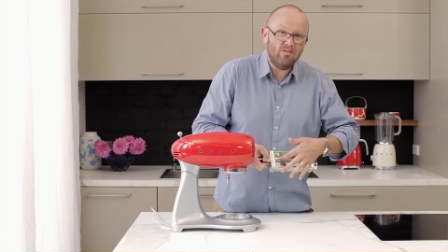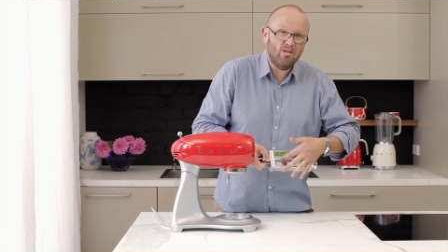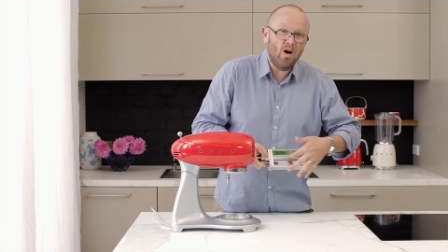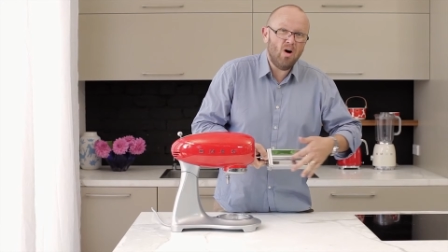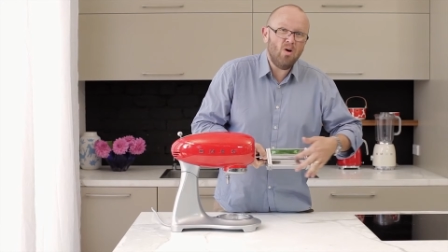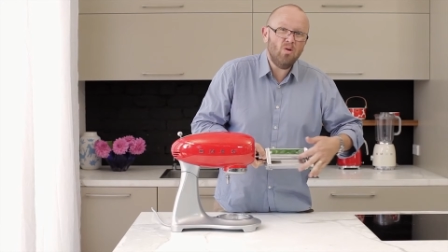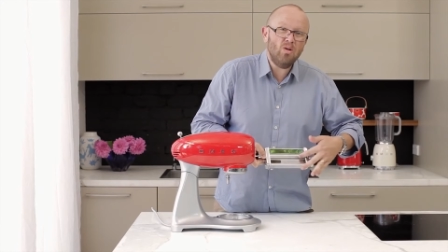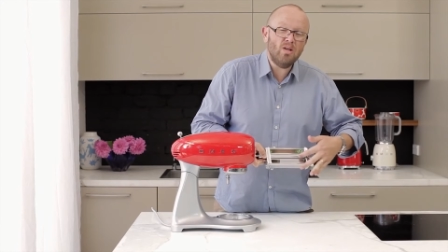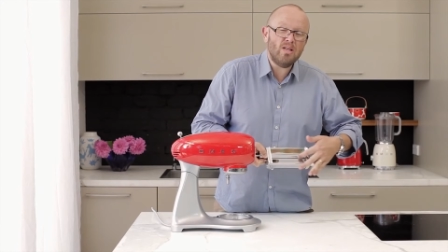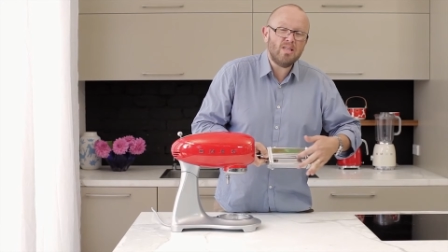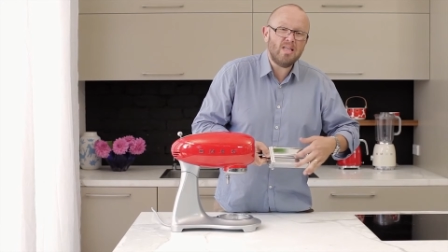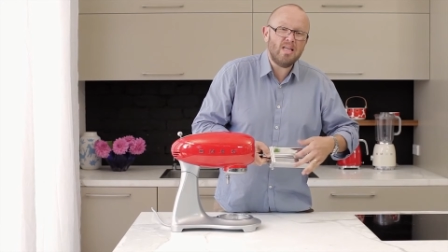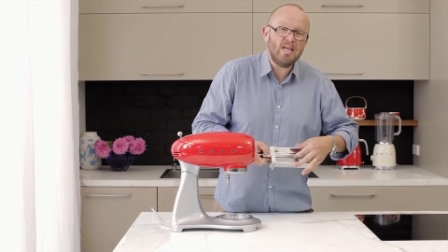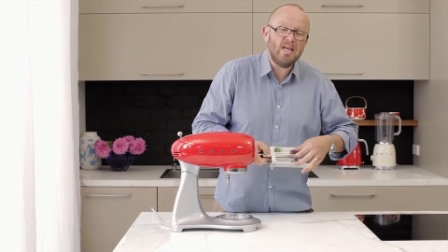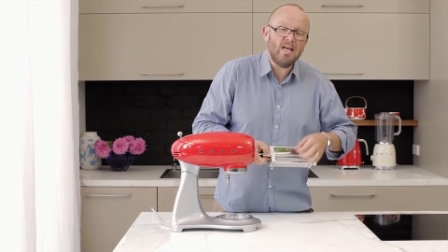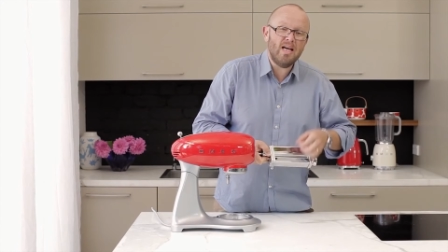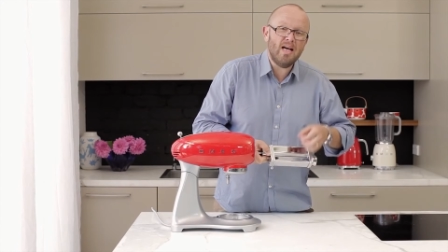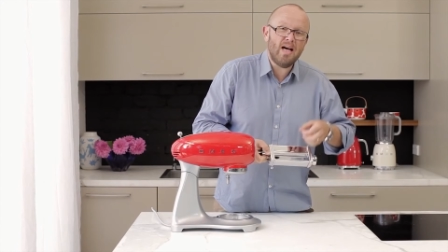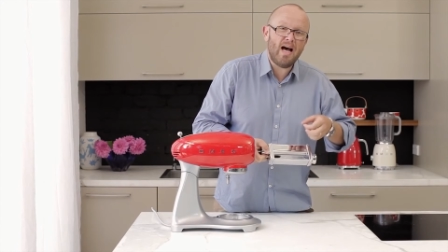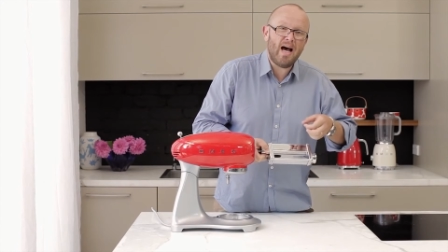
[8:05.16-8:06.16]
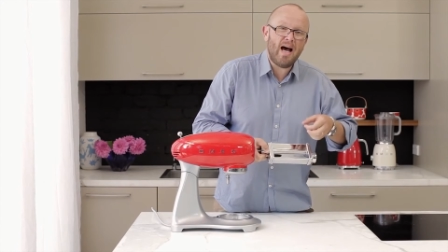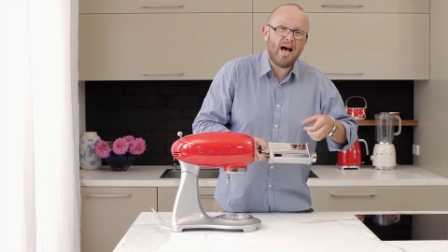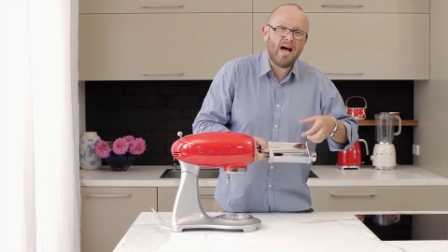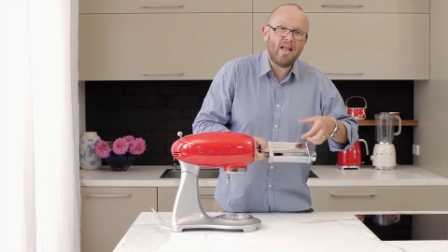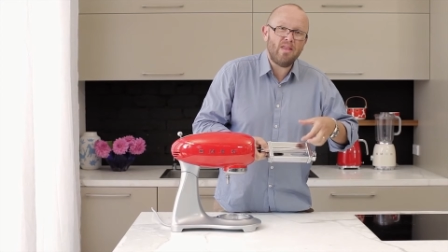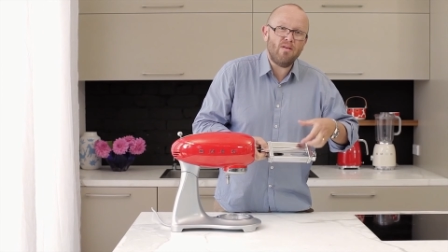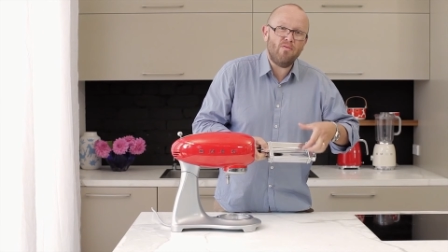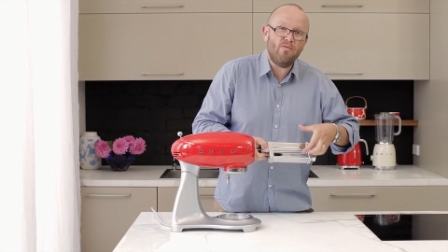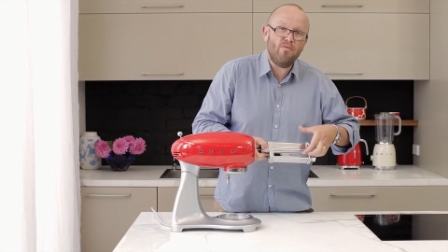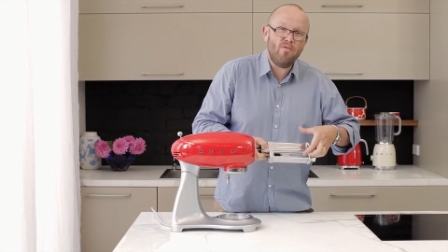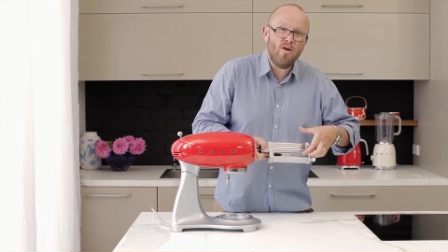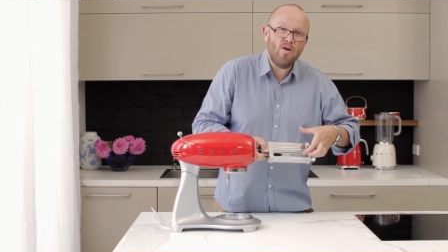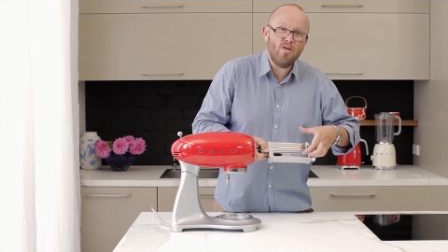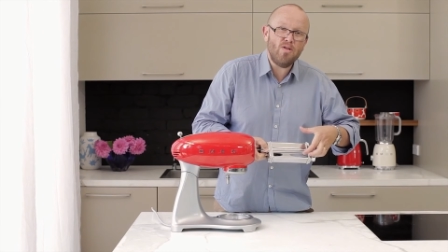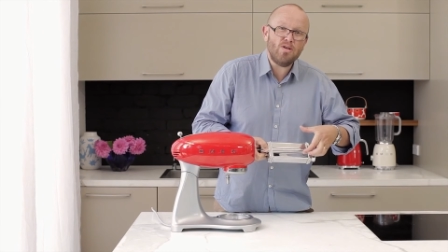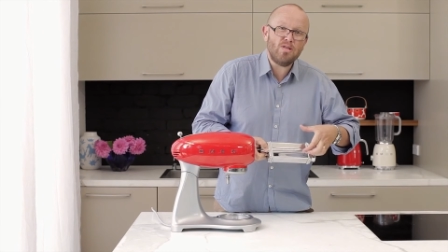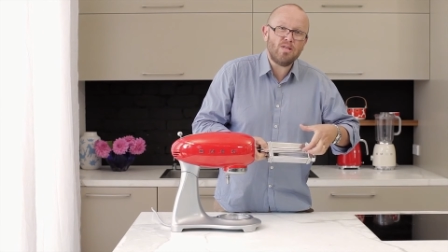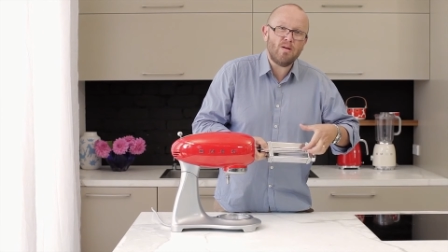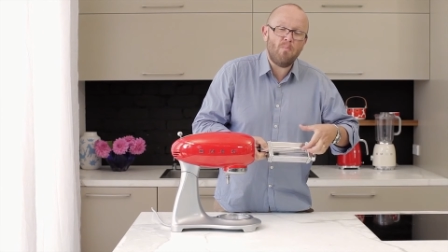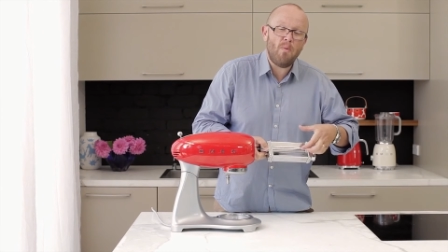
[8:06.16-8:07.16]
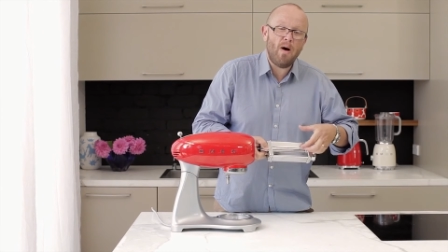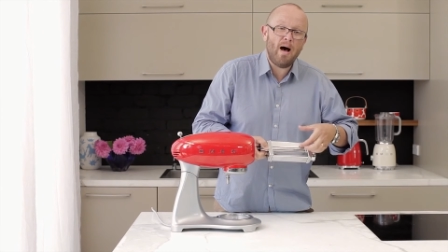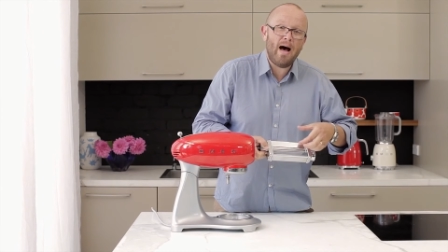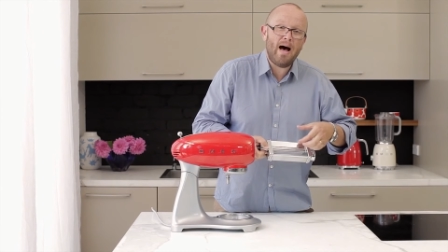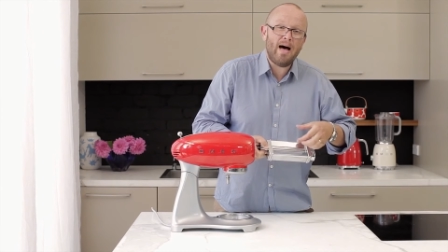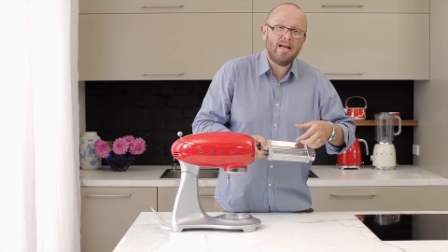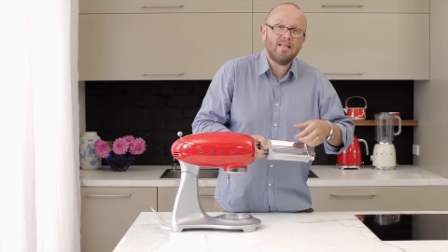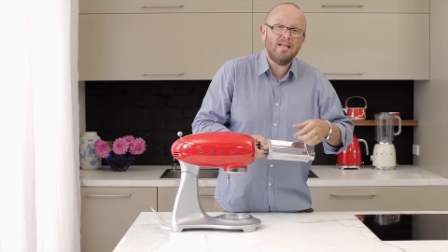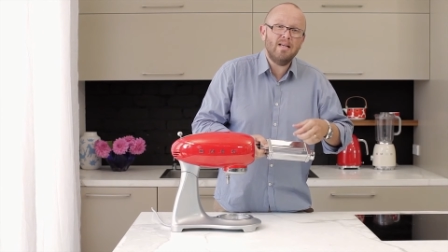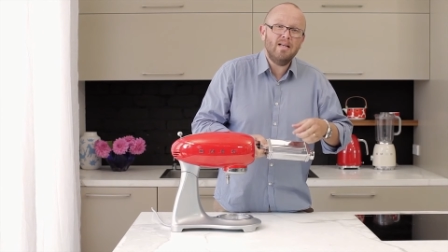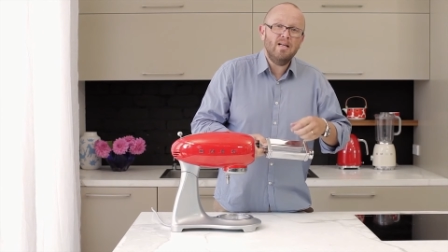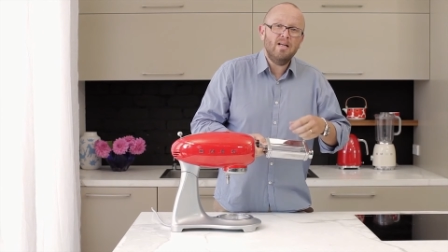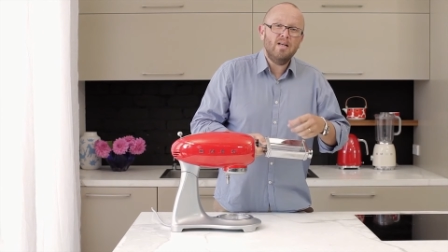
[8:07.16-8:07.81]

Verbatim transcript: rollers here are the furthest apart